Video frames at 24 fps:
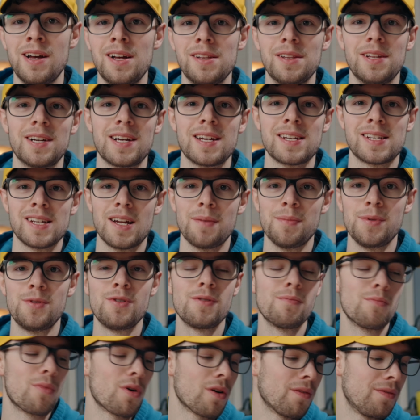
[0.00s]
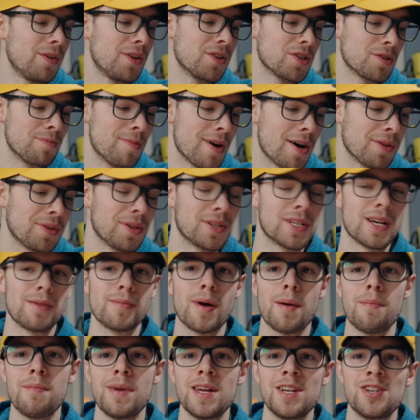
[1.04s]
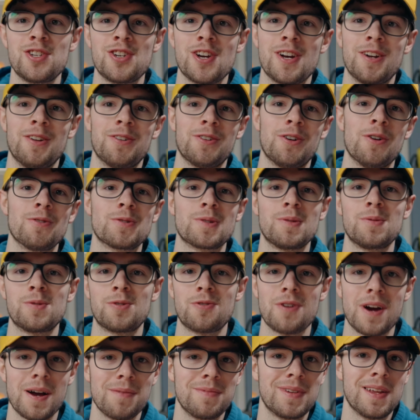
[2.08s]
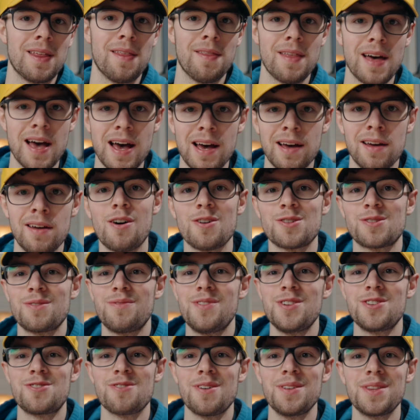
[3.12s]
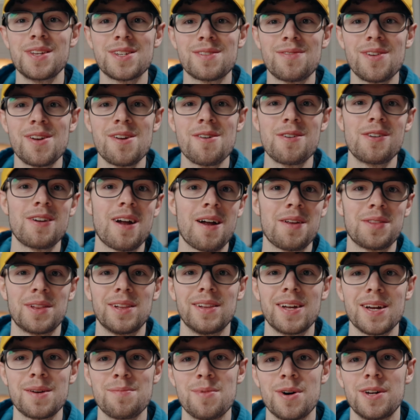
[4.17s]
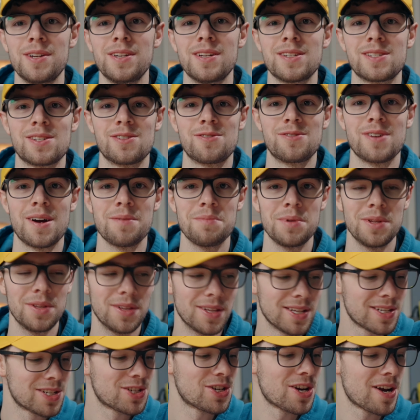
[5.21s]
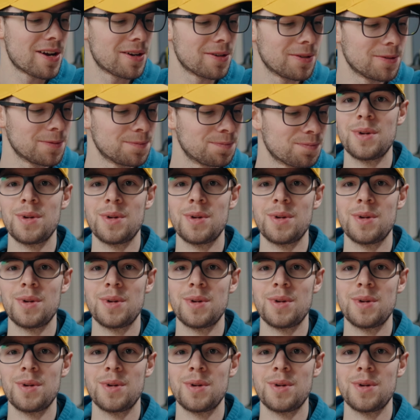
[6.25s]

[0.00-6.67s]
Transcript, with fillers: Like I said, I'll be doing more videos about this on my main channel. Go subscribe to that. Also, if you enjoyed this video, go down and hit the like button and subscribe to this channel.